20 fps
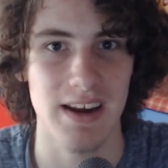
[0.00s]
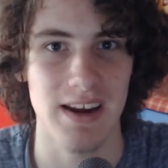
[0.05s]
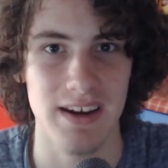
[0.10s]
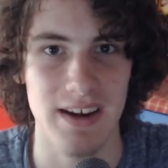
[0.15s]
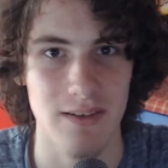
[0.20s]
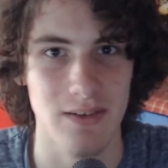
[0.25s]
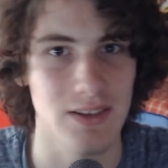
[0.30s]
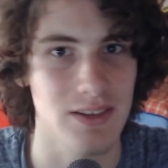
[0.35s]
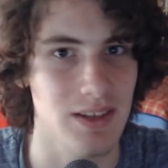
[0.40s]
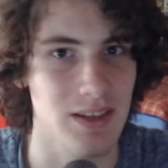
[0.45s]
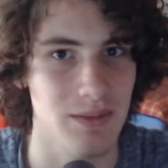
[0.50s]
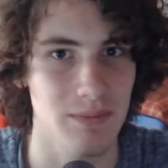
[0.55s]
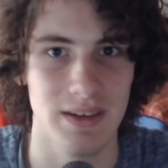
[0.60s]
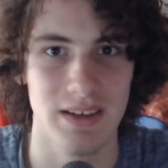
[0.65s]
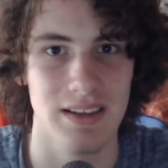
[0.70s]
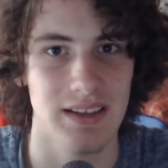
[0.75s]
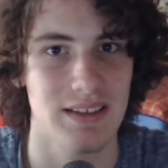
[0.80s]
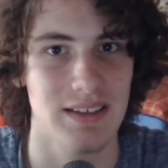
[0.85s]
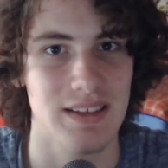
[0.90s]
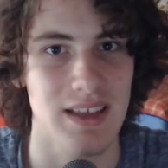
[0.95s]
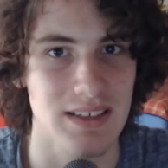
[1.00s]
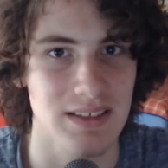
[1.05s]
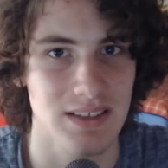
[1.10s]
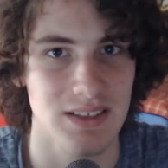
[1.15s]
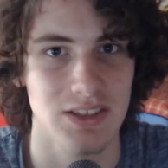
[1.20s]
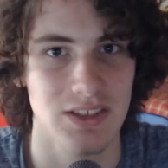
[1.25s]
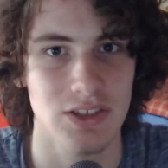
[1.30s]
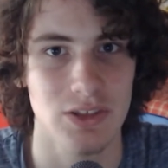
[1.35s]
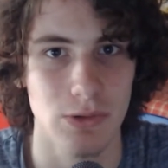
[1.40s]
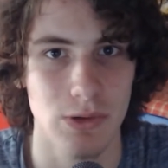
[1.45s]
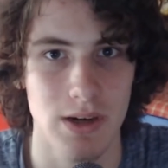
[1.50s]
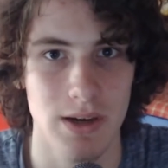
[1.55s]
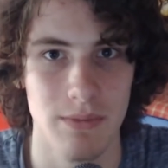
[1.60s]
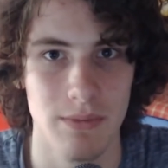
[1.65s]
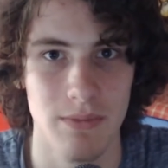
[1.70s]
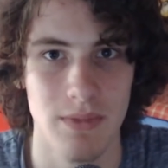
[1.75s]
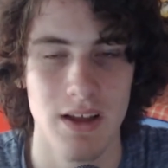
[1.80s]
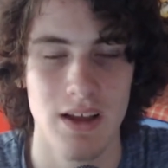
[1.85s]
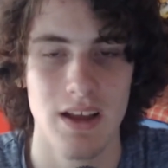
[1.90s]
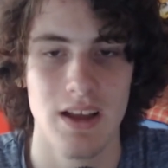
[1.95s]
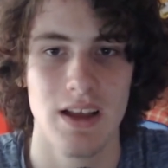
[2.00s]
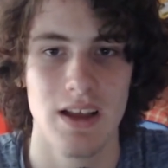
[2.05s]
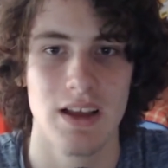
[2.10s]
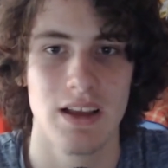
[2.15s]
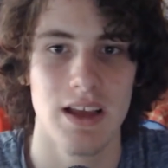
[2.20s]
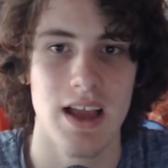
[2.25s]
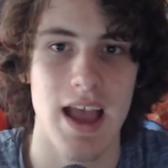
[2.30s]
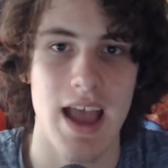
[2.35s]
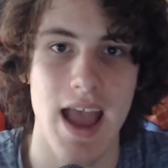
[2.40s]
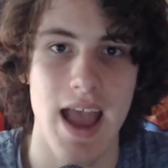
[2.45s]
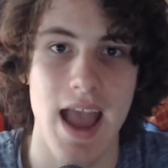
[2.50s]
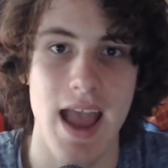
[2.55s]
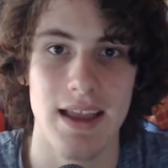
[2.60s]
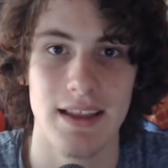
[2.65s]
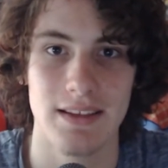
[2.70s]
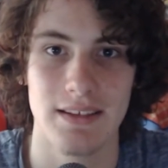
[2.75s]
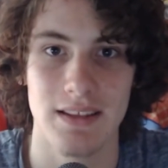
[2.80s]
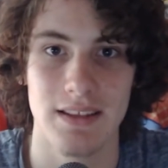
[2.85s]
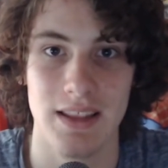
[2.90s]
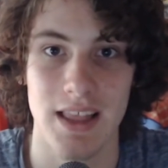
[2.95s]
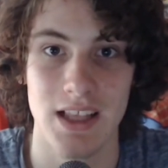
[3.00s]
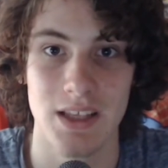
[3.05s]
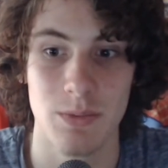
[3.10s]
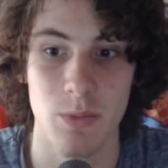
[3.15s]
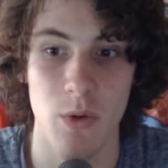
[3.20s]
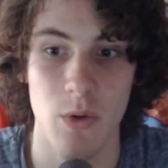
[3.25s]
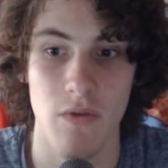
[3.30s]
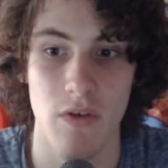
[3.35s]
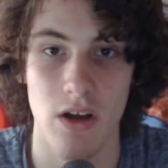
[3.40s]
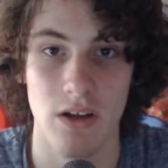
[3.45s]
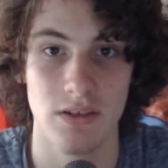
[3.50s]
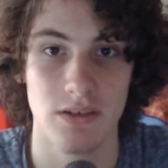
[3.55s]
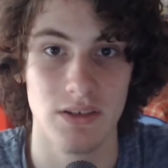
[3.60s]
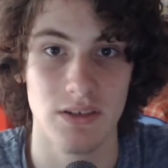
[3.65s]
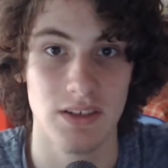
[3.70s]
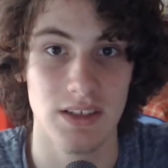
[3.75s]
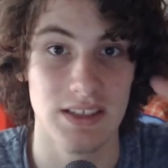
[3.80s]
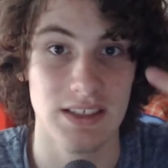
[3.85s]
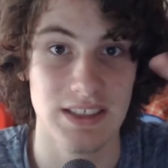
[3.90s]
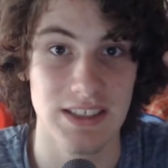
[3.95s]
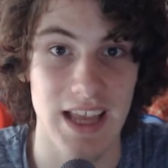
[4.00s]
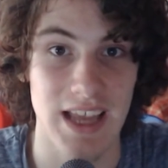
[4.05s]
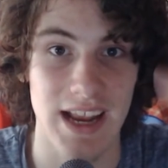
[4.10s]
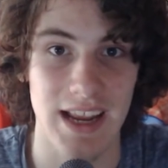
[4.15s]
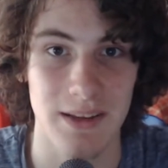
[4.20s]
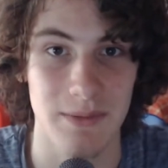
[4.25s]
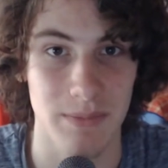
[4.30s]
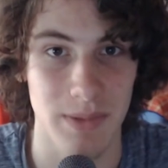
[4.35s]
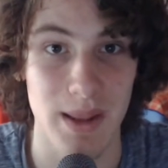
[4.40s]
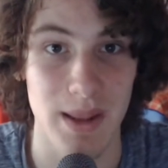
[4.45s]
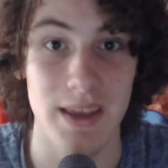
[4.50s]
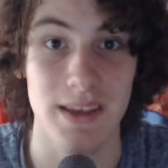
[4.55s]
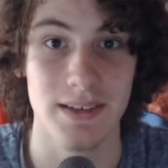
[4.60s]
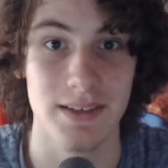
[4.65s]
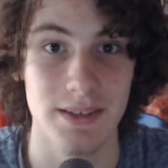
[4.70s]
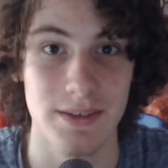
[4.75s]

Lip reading: everything, but it doesn't suit him. And let's move on to the second place.